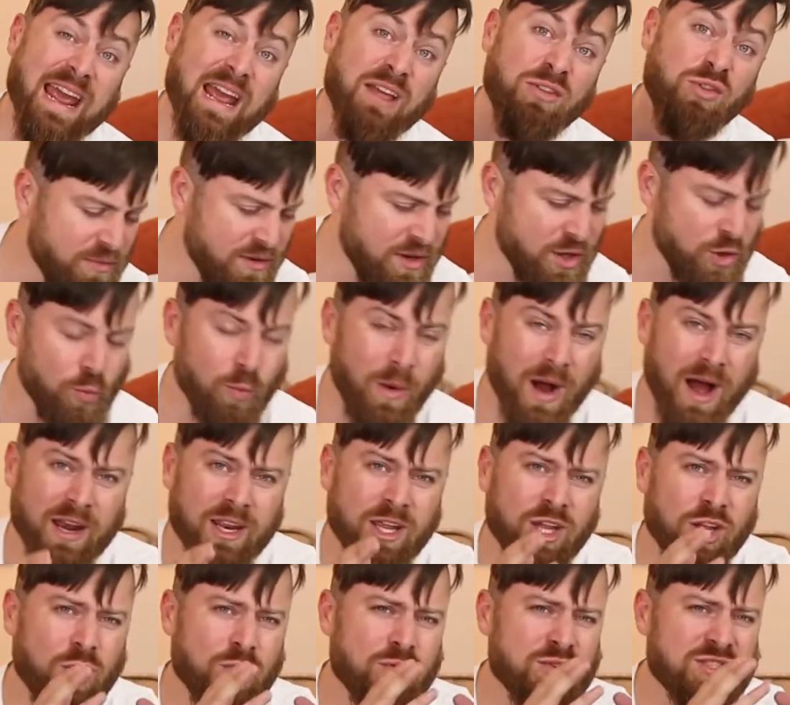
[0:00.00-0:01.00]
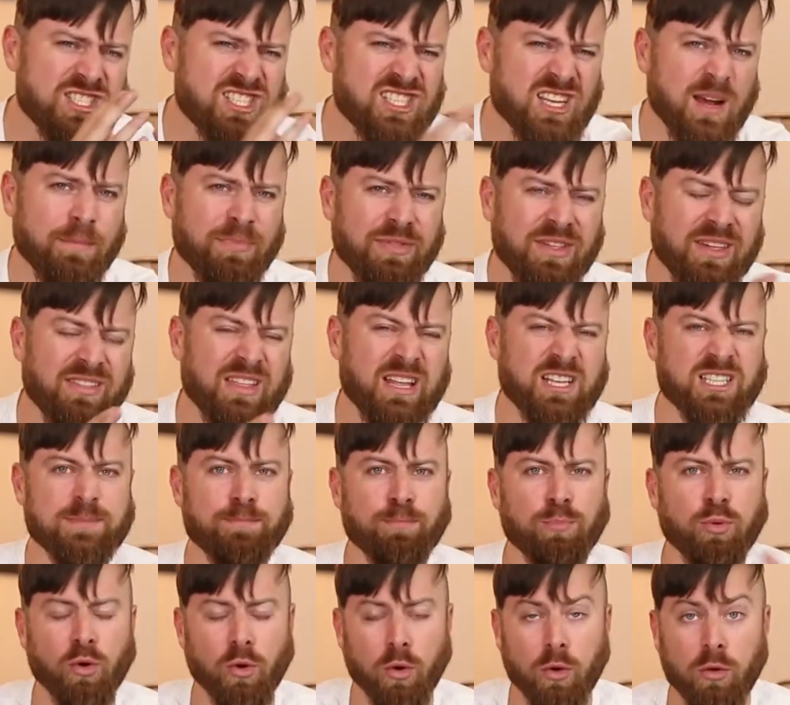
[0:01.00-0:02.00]
and you want to use something that's
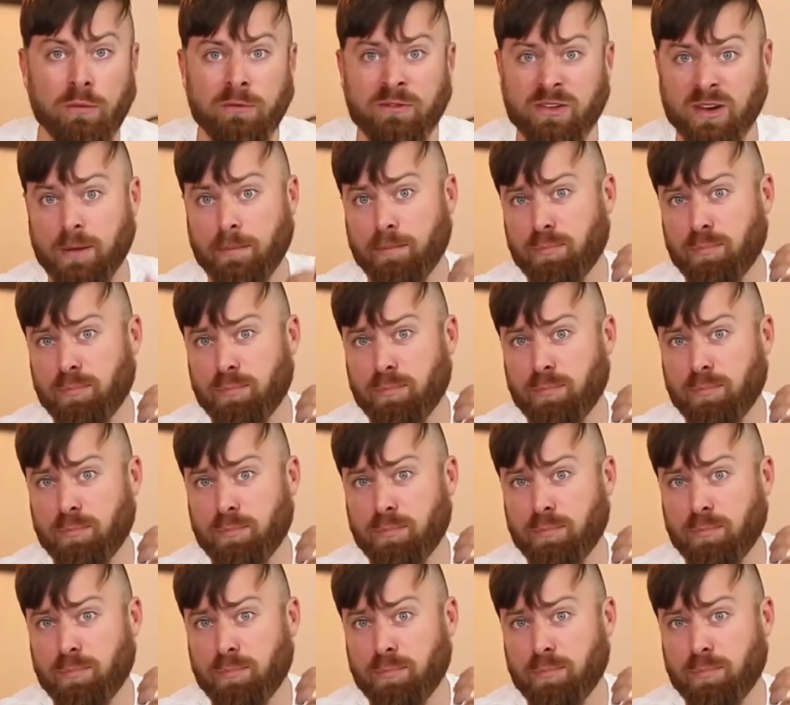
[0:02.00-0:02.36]
proven,